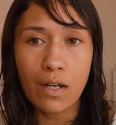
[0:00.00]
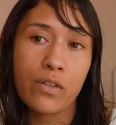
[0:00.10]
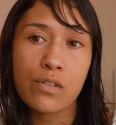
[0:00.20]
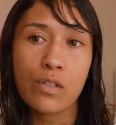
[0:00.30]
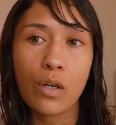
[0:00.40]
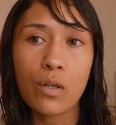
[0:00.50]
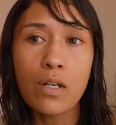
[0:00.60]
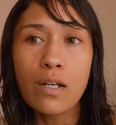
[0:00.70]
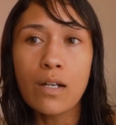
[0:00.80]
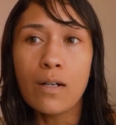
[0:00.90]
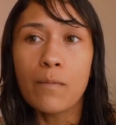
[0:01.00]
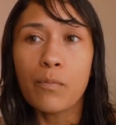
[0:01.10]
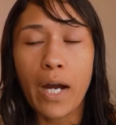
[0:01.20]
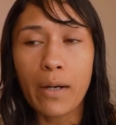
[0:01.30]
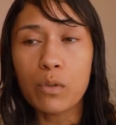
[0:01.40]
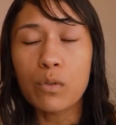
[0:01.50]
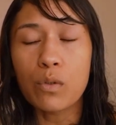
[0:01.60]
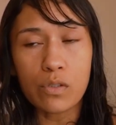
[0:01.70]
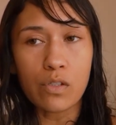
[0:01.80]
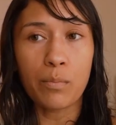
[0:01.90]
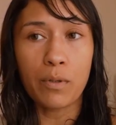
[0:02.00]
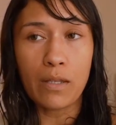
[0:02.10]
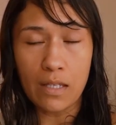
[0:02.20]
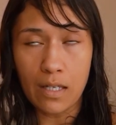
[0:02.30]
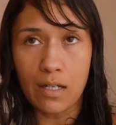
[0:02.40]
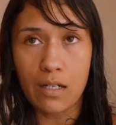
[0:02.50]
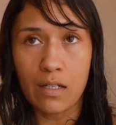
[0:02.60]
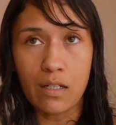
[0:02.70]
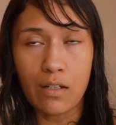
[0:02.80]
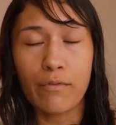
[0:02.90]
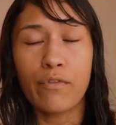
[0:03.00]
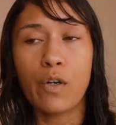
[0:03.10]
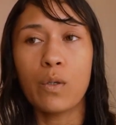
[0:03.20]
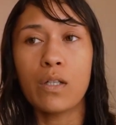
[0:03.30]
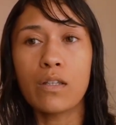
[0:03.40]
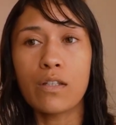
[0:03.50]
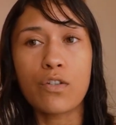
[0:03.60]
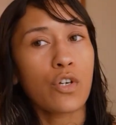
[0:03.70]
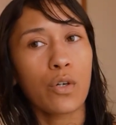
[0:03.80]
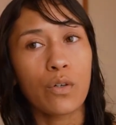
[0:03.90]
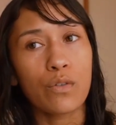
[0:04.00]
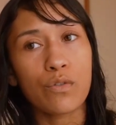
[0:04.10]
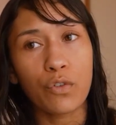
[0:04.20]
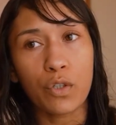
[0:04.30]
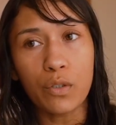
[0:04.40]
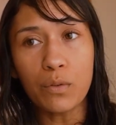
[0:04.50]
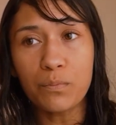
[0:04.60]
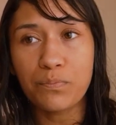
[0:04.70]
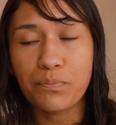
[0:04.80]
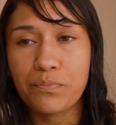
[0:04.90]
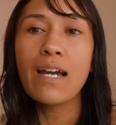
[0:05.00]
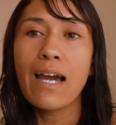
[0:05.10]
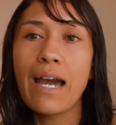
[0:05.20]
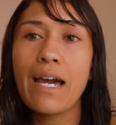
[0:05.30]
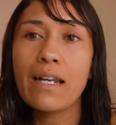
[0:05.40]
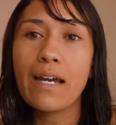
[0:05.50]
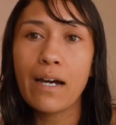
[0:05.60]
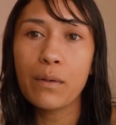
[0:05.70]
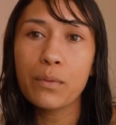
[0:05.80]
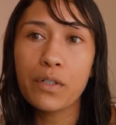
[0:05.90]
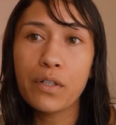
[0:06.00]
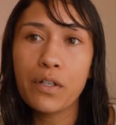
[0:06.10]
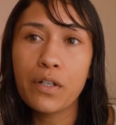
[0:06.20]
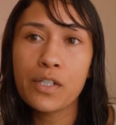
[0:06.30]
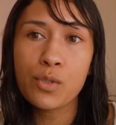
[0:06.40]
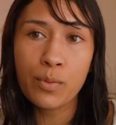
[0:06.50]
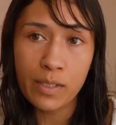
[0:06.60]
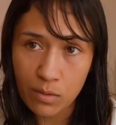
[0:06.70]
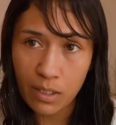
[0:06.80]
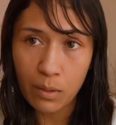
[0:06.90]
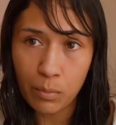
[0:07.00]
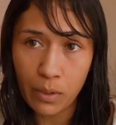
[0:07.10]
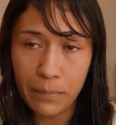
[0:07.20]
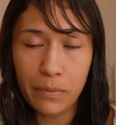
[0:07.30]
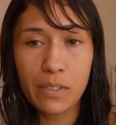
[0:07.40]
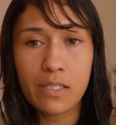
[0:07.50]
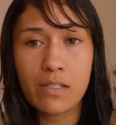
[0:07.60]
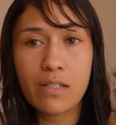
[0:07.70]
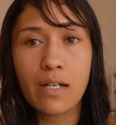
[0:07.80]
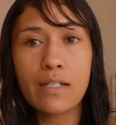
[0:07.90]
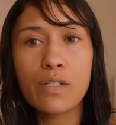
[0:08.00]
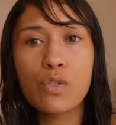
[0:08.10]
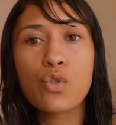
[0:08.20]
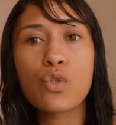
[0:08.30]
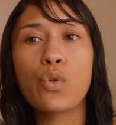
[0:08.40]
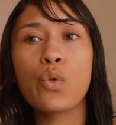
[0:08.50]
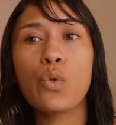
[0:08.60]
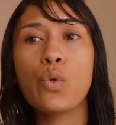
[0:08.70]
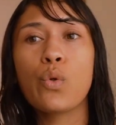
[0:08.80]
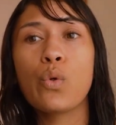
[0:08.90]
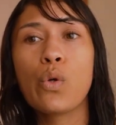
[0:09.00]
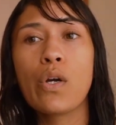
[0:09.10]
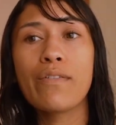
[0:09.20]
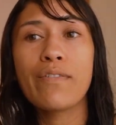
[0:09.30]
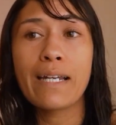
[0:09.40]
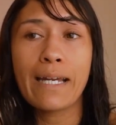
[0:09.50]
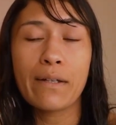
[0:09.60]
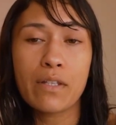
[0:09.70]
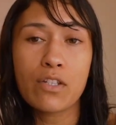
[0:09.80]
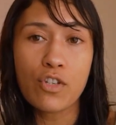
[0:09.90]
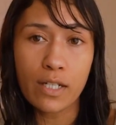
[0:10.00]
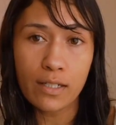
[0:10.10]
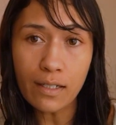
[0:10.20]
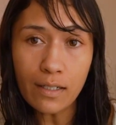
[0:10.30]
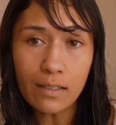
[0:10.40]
So I will also put their info in the show notes for you. But at our 20-week appointment, we decided to find out the gender